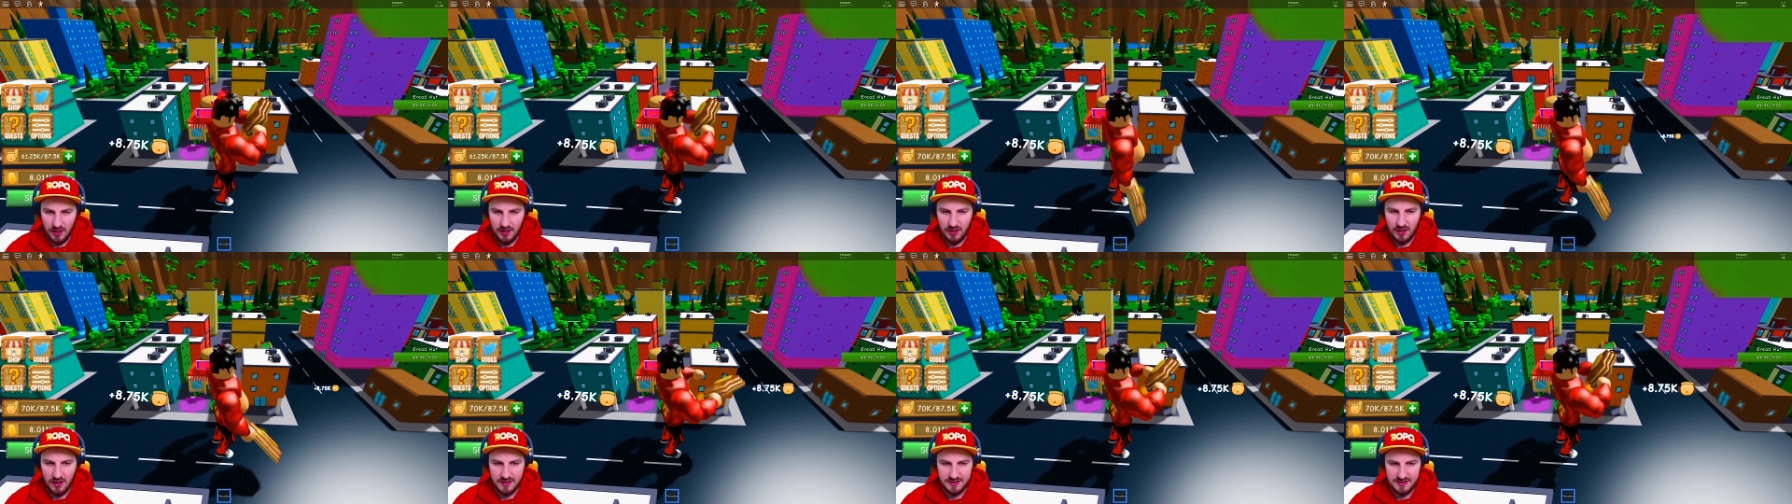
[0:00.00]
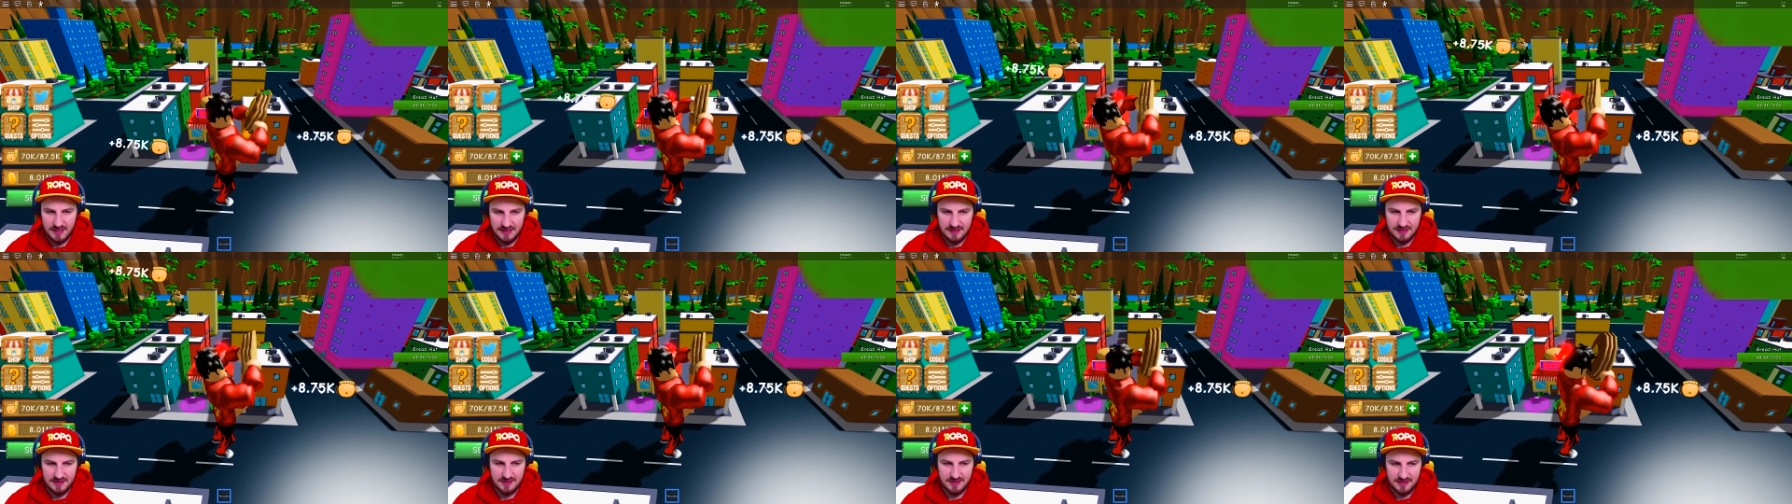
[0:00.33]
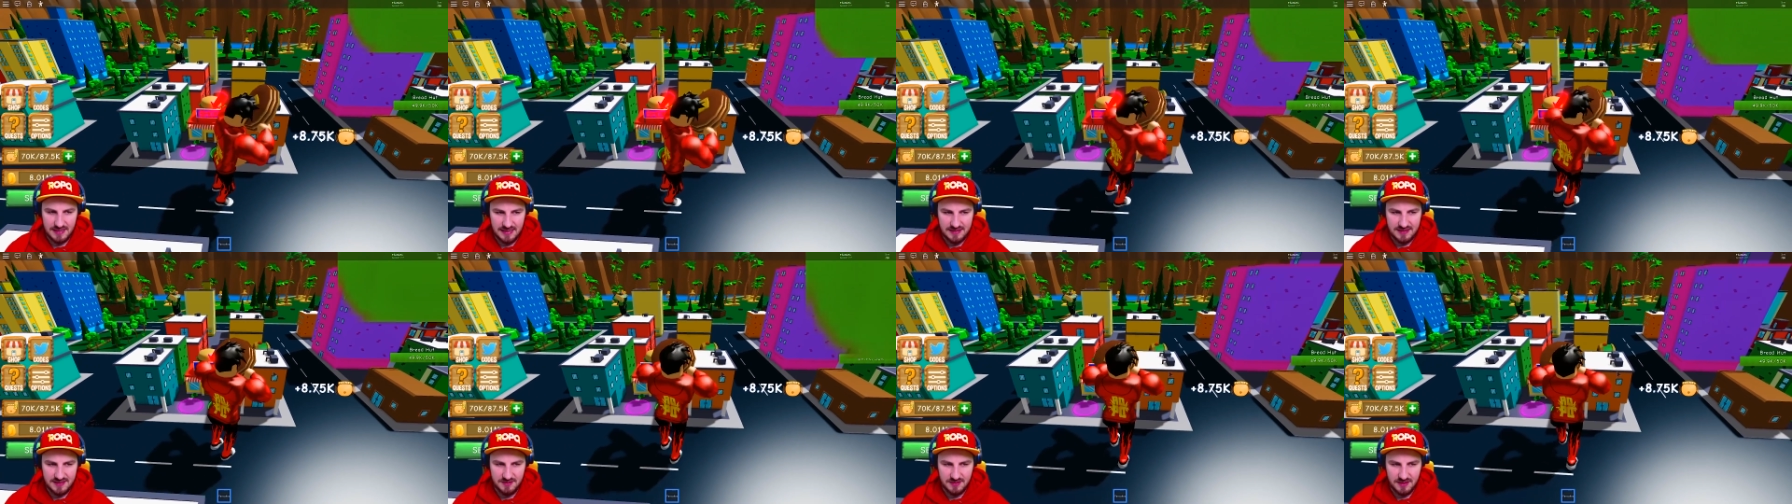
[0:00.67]
I like that.
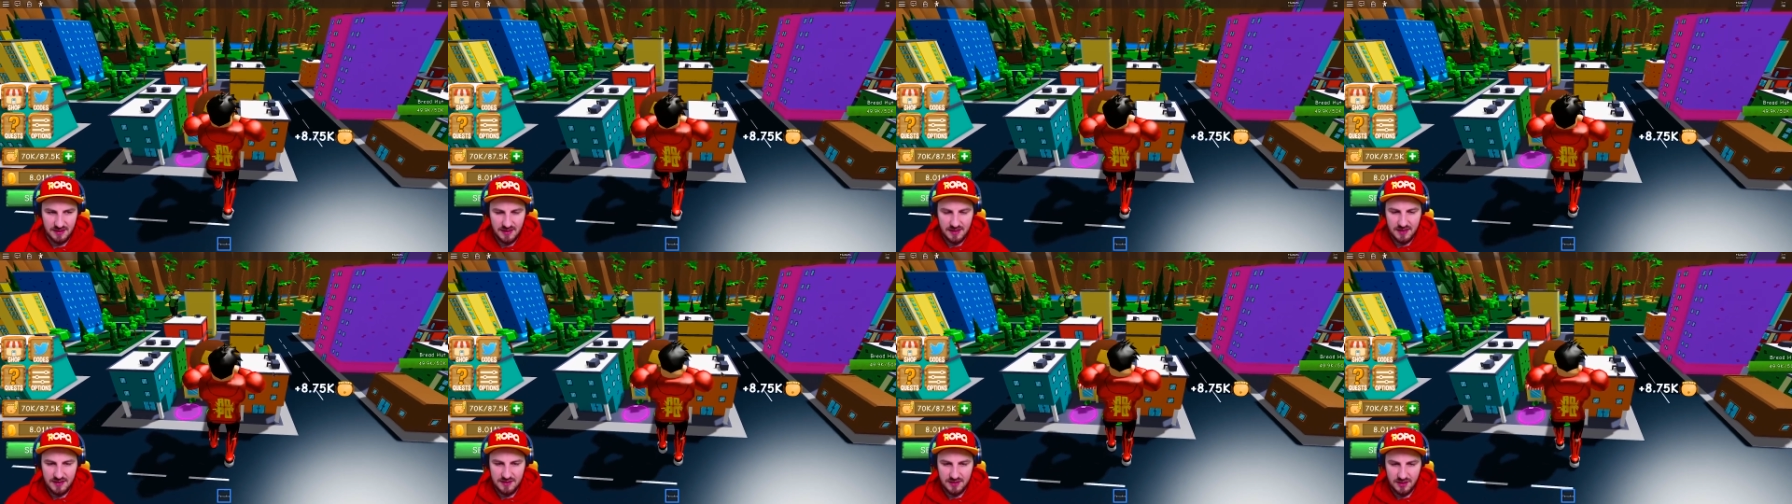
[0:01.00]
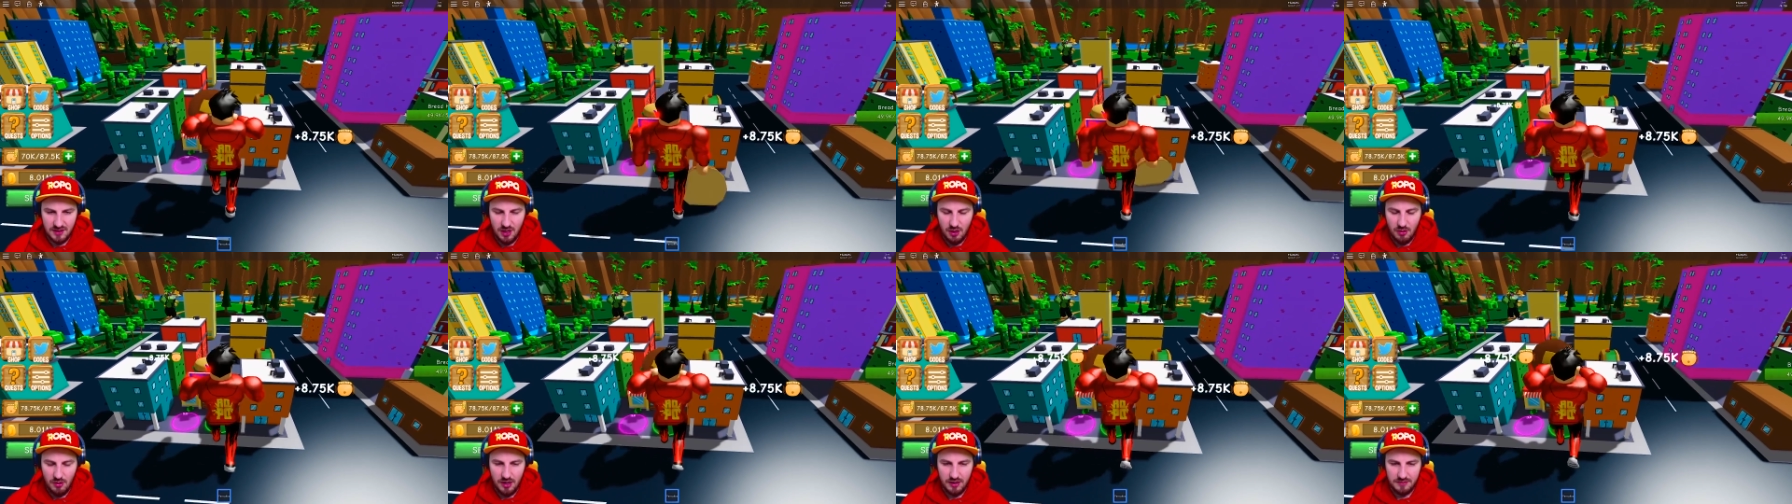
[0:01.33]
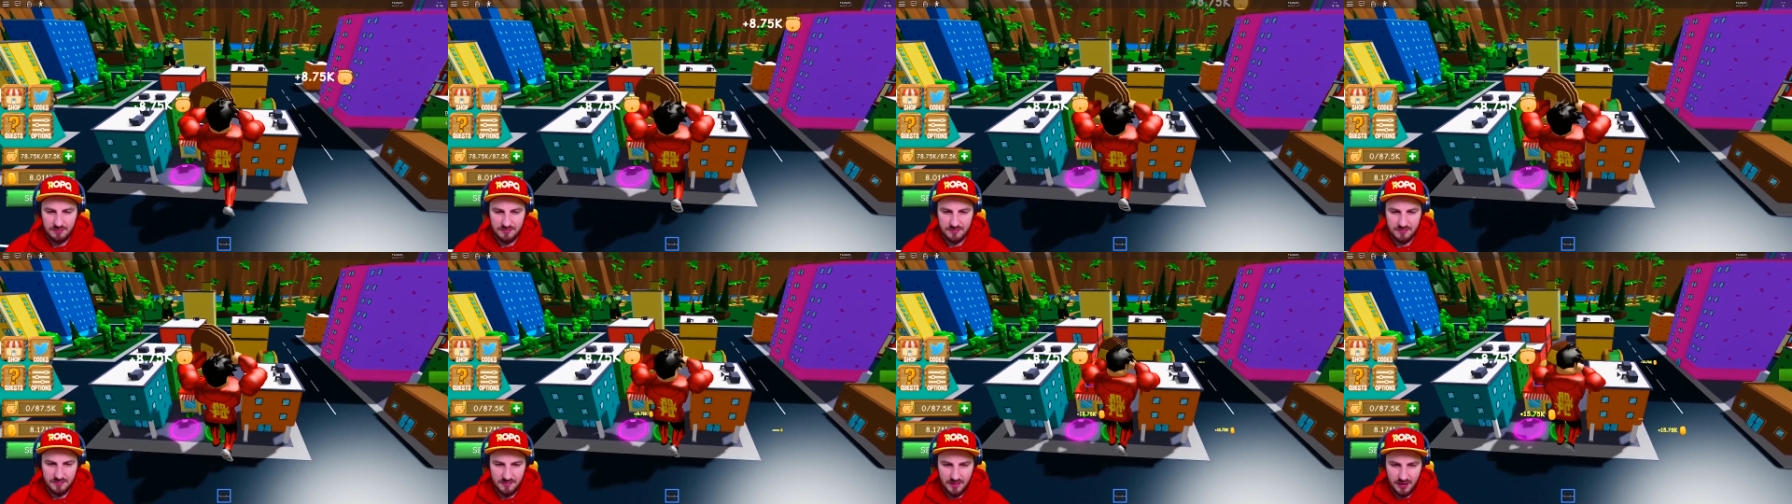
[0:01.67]
That's, you know
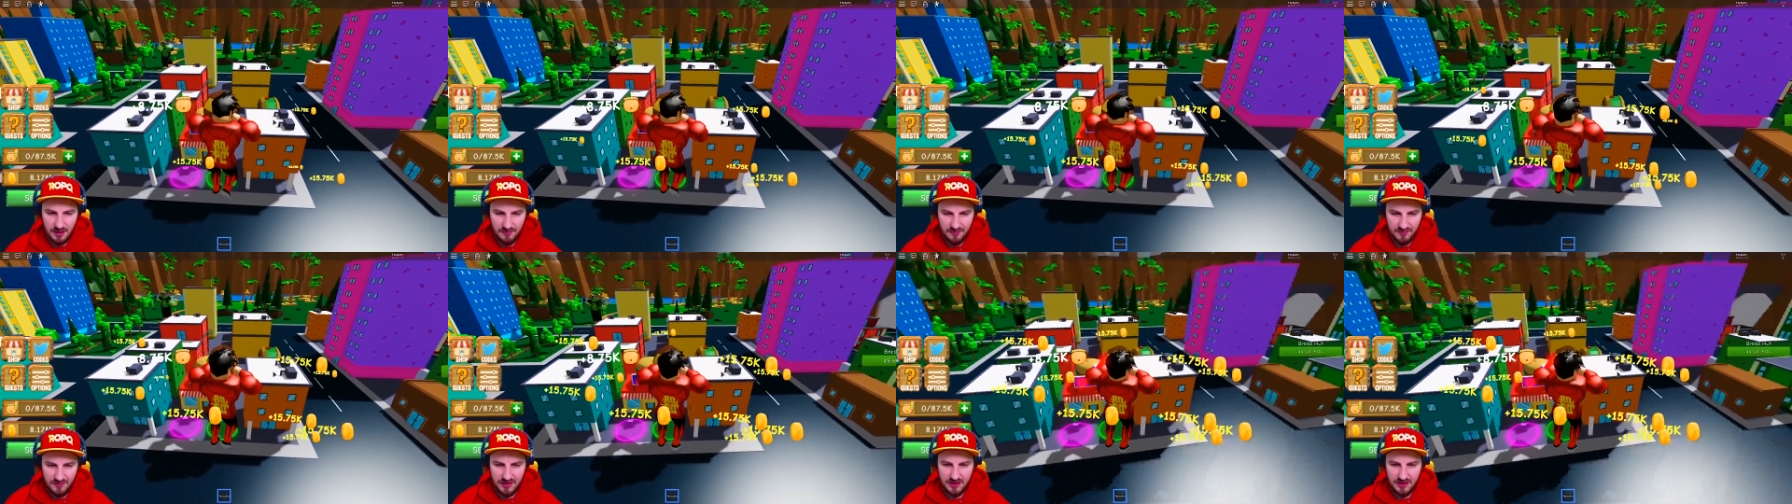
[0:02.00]
what? I